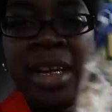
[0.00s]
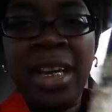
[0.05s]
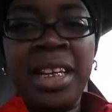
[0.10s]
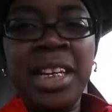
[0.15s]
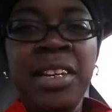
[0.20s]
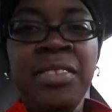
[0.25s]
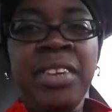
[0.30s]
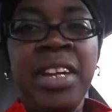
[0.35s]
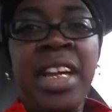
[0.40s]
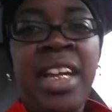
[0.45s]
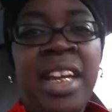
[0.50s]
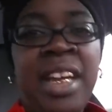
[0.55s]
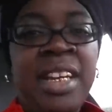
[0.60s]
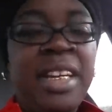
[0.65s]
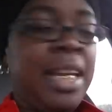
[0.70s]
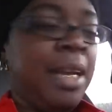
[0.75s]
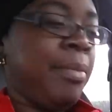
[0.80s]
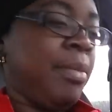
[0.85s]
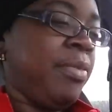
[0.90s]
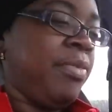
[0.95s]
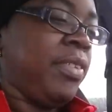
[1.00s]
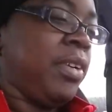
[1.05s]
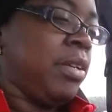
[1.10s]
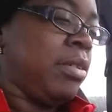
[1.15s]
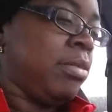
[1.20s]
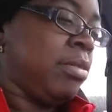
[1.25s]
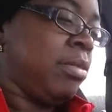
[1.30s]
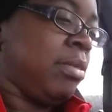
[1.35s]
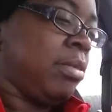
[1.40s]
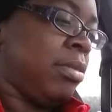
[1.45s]
I never had that
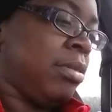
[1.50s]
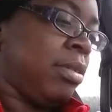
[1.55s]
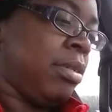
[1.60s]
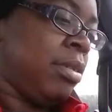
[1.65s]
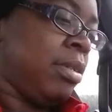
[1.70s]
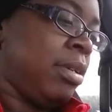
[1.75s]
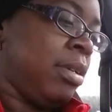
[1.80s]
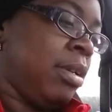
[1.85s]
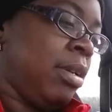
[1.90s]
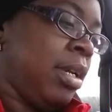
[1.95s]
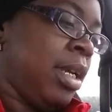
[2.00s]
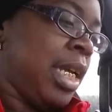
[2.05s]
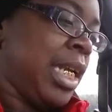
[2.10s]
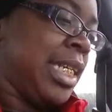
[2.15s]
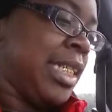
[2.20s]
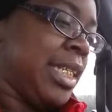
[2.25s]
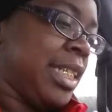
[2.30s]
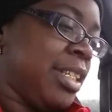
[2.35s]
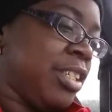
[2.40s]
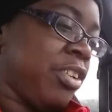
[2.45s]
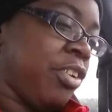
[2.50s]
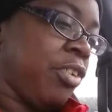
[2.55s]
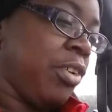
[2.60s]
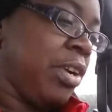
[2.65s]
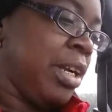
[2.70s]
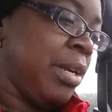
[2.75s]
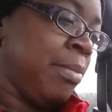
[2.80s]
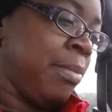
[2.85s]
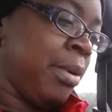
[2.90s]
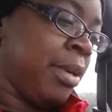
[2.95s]
before. It says
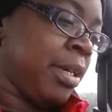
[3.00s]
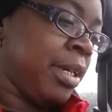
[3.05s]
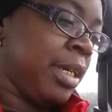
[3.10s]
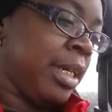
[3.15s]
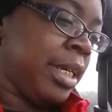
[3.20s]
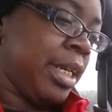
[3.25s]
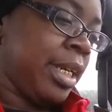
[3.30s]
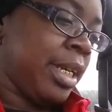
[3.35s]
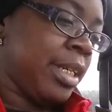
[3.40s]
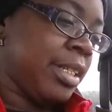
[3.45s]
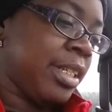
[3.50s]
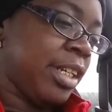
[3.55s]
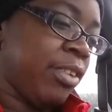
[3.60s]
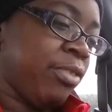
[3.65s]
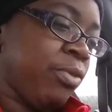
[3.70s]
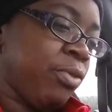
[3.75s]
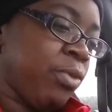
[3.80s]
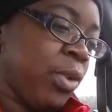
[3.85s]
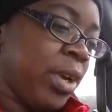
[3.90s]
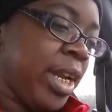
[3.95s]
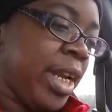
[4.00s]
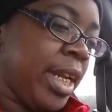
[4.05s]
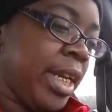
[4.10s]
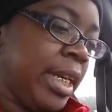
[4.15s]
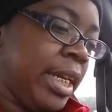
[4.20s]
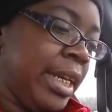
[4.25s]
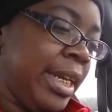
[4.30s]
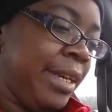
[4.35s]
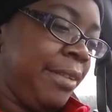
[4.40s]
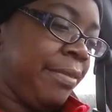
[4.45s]
green butter lettuce and red
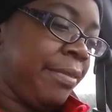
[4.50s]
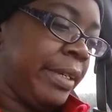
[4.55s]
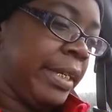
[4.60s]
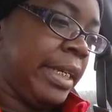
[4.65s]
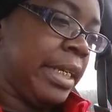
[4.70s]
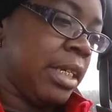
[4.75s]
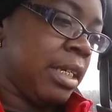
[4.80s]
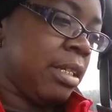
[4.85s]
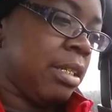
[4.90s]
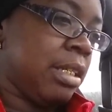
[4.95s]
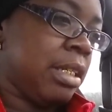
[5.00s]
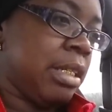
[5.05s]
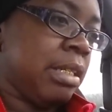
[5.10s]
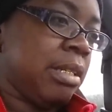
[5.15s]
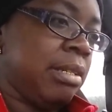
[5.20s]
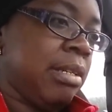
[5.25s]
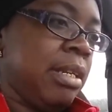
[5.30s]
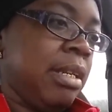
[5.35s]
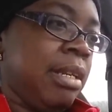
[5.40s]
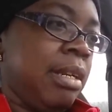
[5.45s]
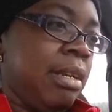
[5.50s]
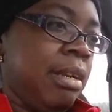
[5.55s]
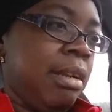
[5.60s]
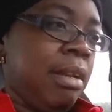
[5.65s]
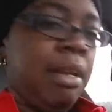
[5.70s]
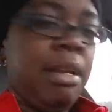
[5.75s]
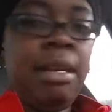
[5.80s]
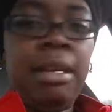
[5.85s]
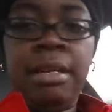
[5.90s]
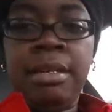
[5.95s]
leaf lettuce.
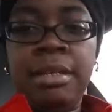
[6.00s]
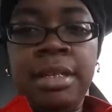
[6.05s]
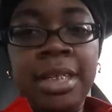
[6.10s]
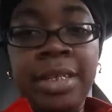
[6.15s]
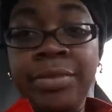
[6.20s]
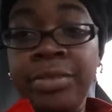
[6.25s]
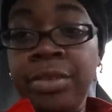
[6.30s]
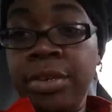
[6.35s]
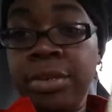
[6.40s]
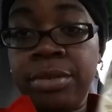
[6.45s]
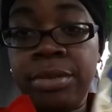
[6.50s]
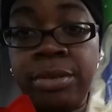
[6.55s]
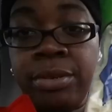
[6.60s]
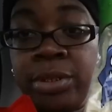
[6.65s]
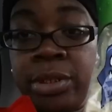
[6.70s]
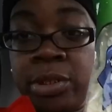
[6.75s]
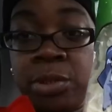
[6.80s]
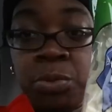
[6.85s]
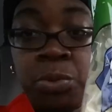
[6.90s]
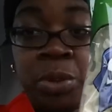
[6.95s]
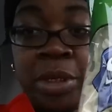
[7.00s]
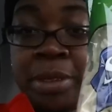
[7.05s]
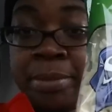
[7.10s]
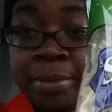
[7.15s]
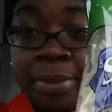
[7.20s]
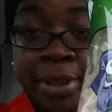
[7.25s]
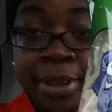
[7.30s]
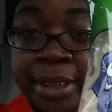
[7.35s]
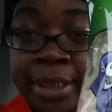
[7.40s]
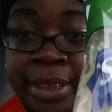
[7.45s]
I ain't never heard of no
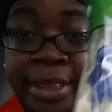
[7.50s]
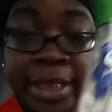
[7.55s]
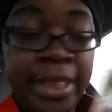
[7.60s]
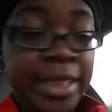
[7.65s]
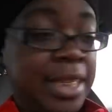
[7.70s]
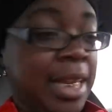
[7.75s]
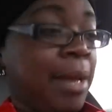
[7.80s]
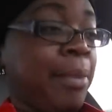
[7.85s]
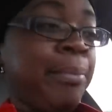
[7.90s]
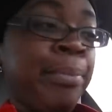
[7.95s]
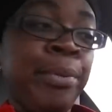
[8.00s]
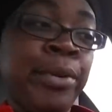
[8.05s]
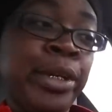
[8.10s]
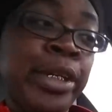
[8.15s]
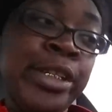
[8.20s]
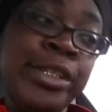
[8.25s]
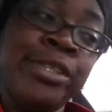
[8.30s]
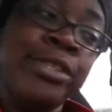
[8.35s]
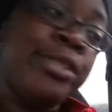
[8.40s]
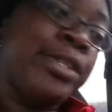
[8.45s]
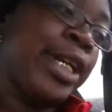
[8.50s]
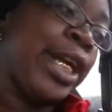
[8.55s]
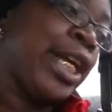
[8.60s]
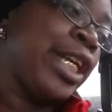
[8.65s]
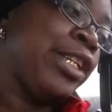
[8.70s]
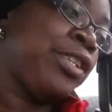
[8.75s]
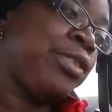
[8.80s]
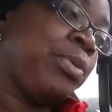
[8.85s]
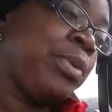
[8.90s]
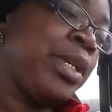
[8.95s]
sweet butter lettuce. I'm pretty sure it
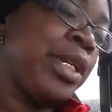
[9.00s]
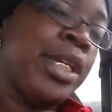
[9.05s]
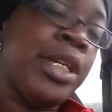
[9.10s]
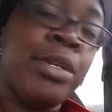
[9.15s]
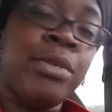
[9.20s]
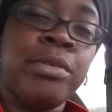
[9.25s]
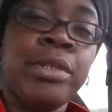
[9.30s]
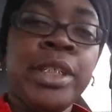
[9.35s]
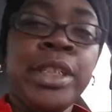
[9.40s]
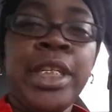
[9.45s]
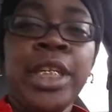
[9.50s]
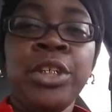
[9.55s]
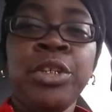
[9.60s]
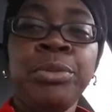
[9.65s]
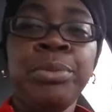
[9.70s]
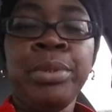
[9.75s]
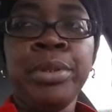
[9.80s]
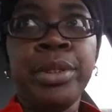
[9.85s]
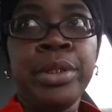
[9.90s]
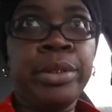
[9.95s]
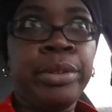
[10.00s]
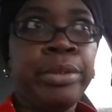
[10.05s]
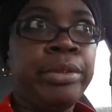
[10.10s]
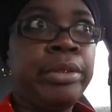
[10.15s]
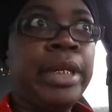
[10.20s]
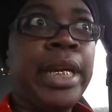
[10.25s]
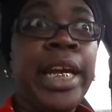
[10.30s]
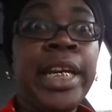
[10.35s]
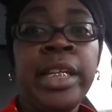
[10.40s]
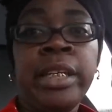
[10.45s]
ain't sweet and don't taste like no butter.
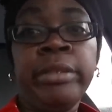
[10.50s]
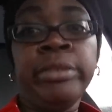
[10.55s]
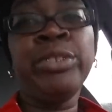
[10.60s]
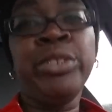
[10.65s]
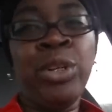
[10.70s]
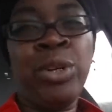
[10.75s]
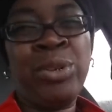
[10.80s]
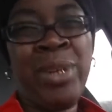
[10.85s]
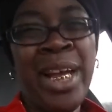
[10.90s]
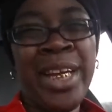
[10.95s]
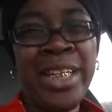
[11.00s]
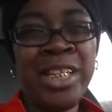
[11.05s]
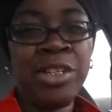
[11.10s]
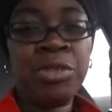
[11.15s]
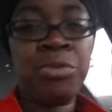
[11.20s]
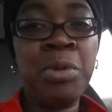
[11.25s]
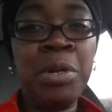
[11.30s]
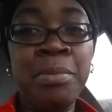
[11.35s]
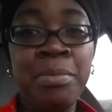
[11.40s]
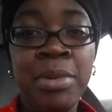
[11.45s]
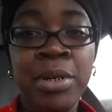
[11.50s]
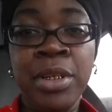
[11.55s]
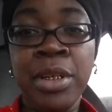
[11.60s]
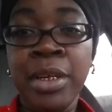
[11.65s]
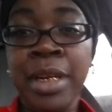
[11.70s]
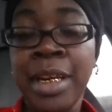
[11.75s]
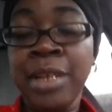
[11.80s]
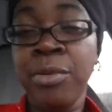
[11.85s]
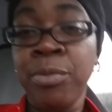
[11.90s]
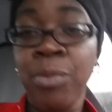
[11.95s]
Like, you know, like the sweet
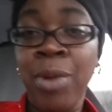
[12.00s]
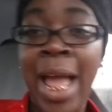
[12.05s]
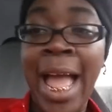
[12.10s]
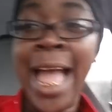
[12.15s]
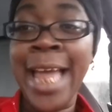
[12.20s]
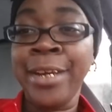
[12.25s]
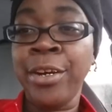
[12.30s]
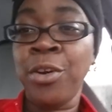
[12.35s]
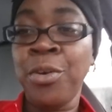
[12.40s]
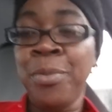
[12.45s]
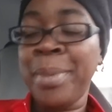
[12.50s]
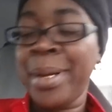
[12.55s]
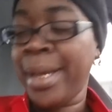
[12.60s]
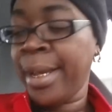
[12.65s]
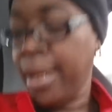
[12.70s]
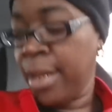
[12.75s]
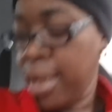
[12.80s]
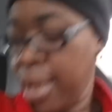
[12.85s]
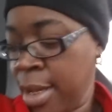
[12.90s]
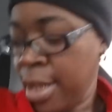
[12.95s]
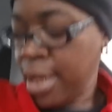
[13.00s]
butter that I know about.